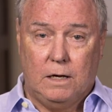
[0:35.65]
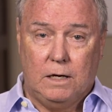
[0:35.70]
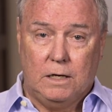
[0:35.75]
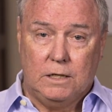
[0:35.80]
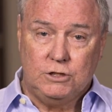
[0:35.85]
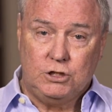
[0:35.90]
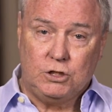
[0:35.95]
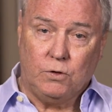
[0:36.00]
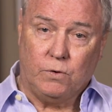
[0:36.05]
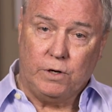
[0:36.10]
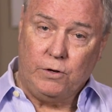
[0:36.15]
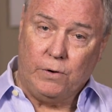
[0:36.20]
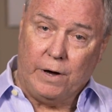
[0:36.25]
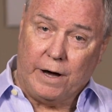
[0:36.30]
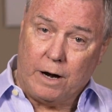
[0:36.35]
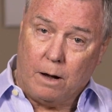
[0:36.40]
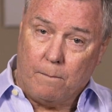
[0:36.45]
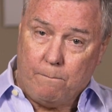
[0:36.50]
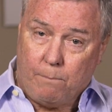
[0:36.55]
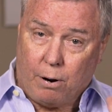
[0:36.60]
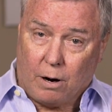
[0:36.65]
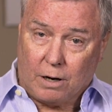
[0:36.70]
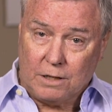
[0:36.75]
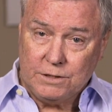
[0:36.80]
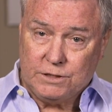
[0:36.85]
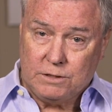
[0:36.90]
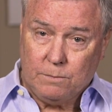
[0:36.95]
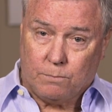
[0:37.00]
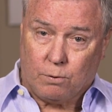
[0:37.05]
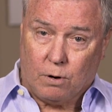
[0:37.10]
showing you how to parse
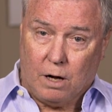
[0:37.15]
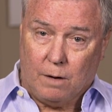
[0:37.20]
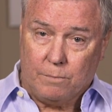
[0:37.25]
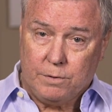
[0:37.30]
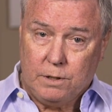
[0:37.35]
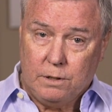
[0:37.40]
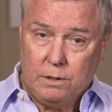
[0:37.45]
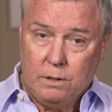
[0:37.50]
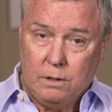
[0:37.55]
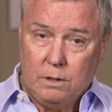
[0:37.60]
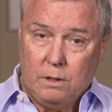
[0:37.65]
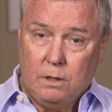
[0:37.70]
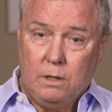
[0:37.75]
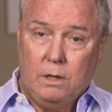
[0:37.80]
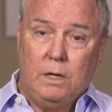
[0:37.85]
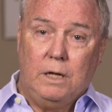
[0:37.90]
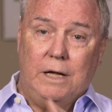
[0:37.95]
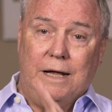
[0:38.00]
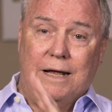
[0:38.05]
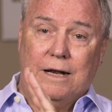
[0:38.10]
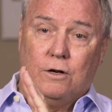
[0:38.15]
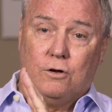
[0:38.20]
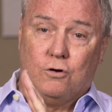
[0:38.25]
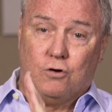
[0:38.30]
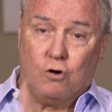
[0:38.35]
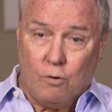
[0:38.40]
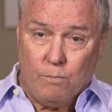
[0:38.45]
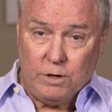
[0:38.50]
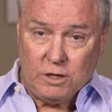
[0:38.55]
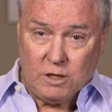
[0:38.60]
the prompt,
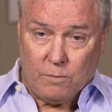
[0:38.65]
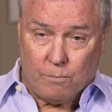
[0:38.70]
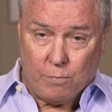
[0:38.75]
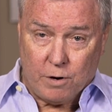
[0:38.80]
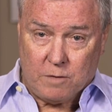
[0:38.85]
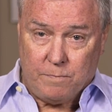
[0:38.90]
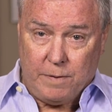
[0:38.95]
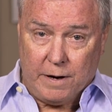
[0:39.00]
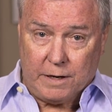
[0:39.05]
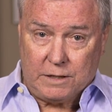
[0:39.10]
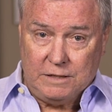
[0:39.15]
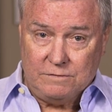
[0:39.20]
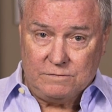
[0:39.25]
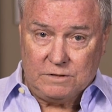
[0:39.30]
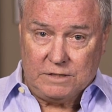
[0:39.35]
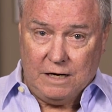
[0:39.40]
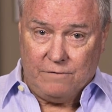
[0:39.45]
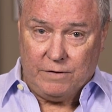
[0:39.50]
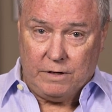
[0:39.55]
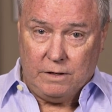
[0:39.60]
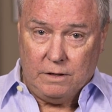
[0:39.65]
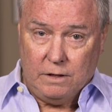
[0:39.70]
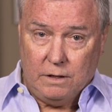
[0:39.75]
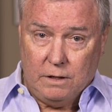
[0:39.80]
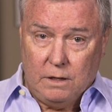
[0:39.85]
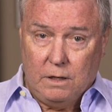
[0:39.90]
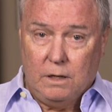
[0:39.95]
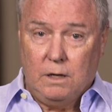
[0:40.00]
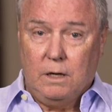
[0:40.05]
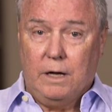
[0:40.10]
interpret the perspectives given,
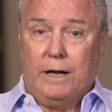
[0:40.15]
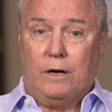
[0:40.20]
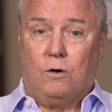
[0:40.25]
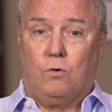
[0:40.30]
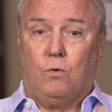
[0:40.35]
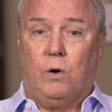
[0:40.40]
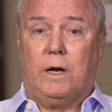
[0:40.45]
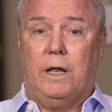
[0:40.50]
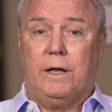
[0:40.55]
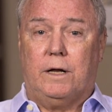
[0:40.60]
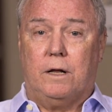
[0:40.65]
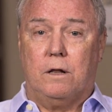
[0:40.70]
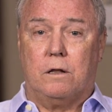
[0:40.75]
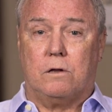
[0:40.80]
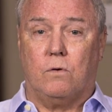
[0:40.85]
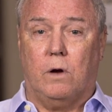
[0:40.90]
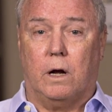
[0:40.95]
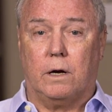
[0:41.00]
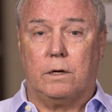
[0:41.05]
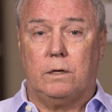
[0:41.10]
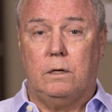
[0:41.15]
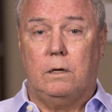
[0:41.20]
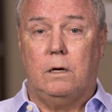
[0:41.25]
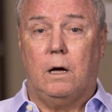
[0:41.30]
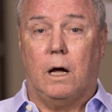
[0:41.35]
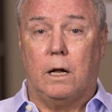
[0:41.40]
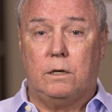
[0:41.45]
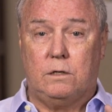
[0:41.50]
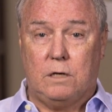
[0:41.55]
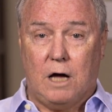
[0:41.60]
and quickly construct
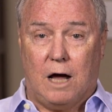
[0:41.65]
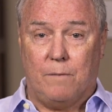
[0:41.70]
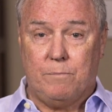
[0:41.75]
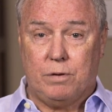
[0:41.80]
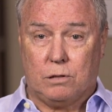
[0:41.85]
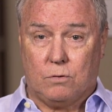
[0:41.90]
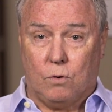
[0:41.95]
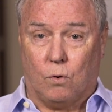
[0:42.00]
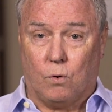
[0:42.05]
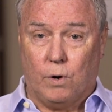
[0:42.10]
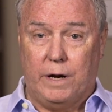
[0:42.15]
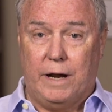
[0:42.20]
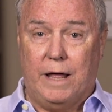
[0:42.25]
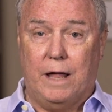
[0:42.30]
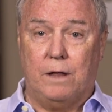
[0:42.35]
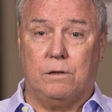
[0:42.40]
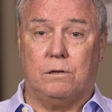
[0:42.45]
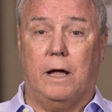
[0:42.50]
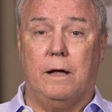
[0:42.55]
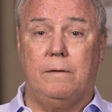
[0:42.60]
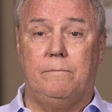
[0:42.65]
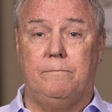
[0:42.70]
a top-scoring essay.